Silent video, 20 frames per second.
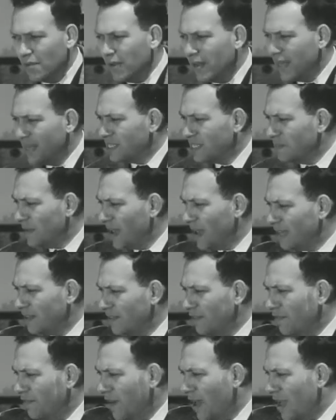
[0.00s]
we'd
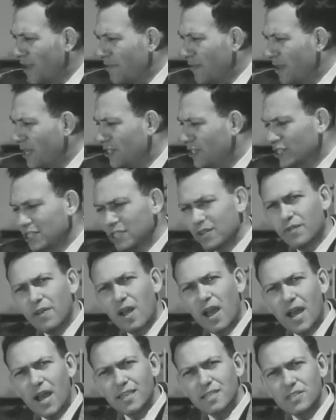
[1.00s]
expect to find regions
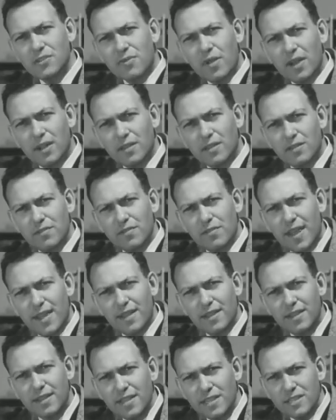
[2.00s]
of constructive
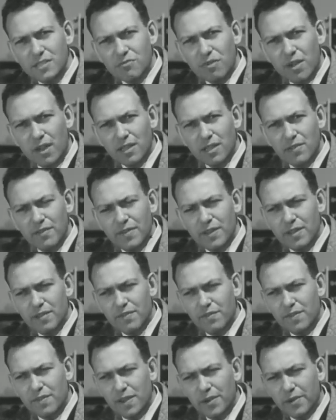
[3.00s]
and destructive
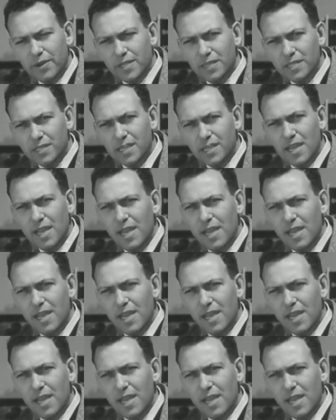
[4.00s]
interference